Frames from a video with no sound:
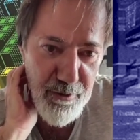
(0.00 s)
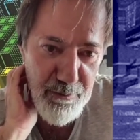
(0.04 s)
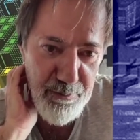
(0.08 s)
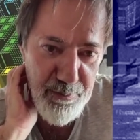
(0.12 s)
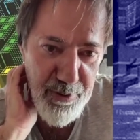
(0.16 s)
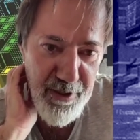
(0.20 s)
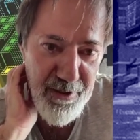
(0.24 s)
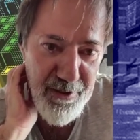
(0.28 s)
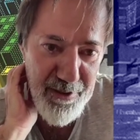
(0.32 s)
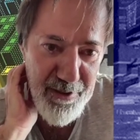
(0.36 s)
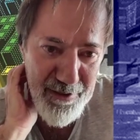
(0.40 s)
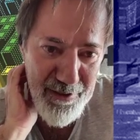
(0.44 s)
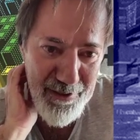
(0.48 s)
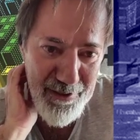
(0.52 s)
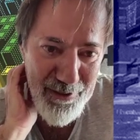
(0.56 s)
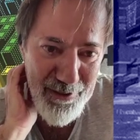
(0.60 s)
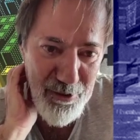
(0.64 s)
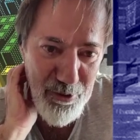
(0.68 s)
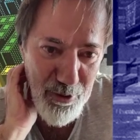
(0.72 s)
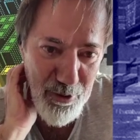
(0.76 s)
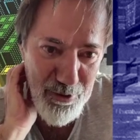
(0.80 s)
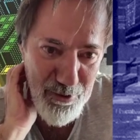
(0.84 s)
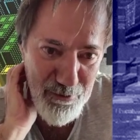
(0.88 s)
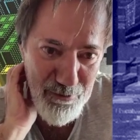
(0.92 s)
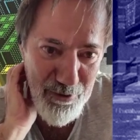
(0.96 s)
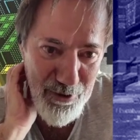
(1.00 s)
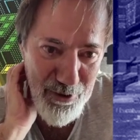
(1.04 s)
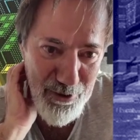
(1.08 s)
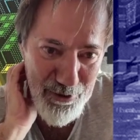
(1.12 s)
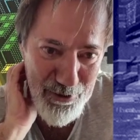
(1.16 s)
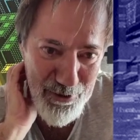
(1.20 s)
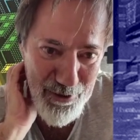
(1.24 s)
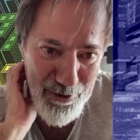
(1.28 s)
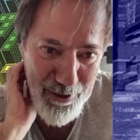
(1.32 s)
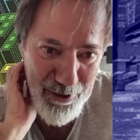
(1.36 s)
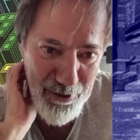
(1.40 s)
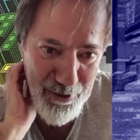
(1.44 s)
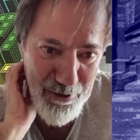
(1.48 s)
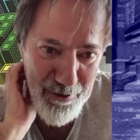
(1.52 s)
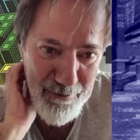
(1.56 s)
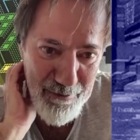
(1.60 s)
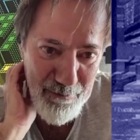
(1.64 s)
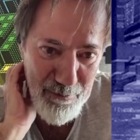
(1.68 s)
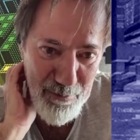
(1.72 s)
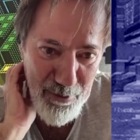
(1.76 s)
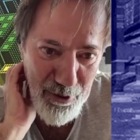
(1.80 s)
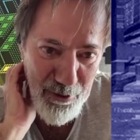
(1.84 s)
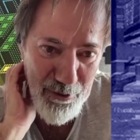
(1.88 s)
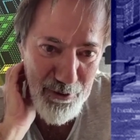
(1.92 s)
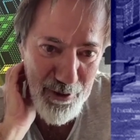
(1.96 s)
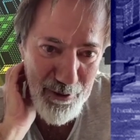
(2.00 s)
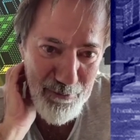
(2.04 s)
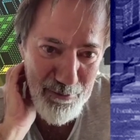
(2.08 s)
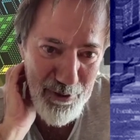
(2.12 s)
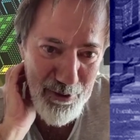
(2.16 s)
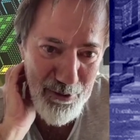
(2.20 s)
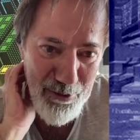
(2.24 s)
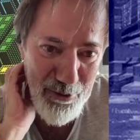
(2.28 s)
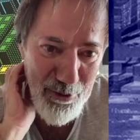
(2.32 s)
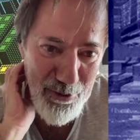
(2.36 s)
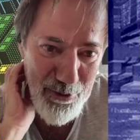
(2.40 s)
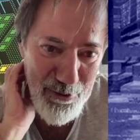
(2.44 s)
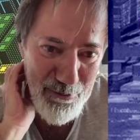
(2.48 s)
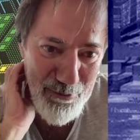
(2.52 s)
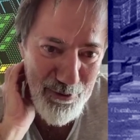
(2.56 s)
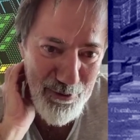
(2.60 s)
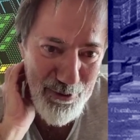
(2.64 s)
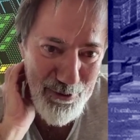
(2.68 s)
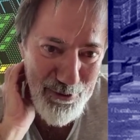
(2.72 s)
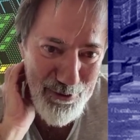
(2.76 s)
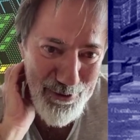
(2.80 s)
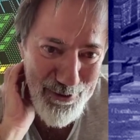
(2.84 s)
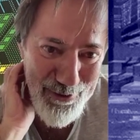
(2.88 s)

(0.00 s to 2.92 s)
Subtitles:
PC, DOS version. I programmed the DOS version.